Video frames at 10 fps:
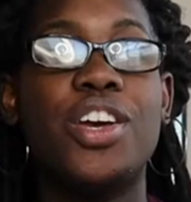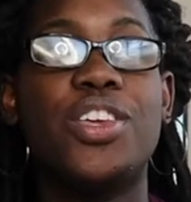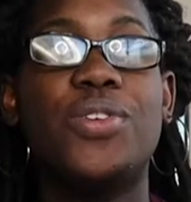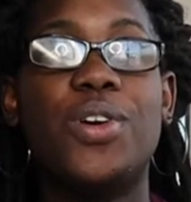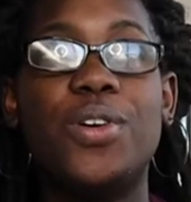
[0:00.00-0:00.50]

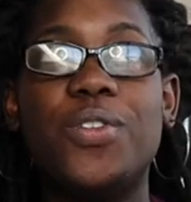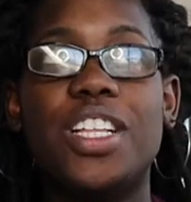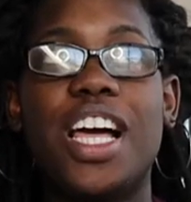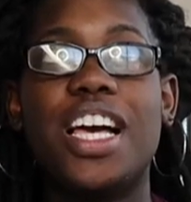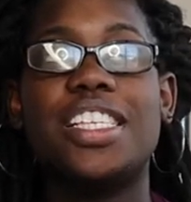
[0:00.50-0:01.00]
you don't
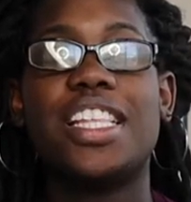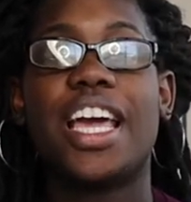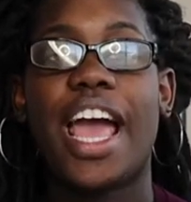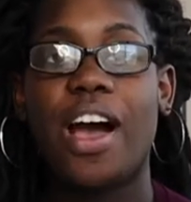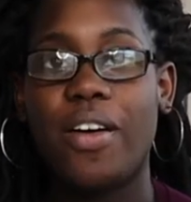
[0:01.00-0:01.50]
realize like
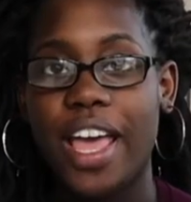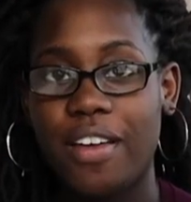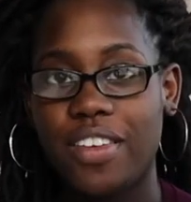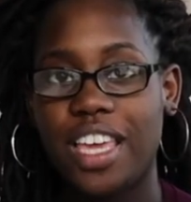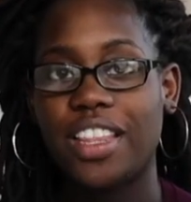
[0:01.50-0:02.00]
how
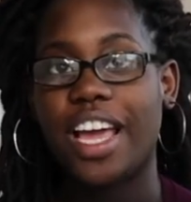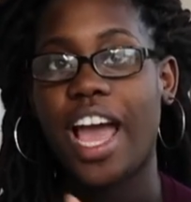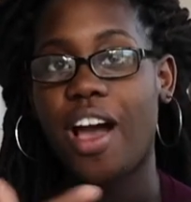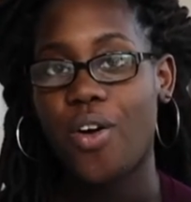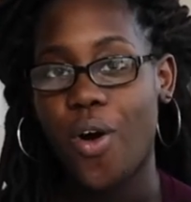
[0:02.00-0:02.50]
heavy and like how